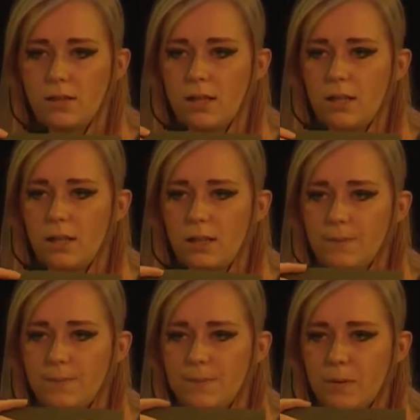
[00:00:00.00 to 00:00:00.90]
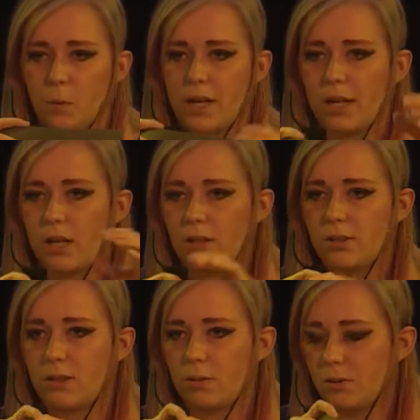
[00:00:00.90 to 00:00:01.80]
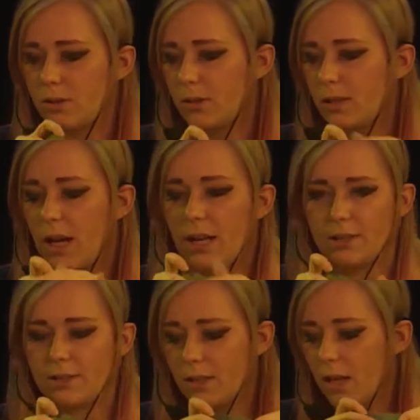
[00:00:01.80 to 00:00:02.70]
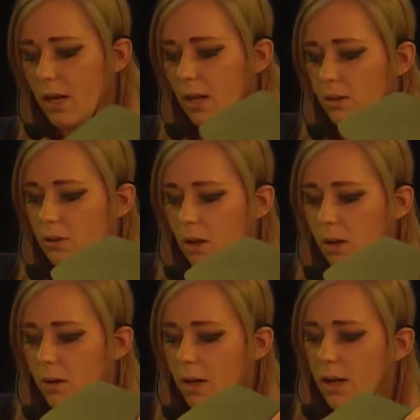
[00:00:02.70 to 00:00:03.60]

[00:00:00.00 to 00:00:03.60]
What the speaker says: when I got those cuts. So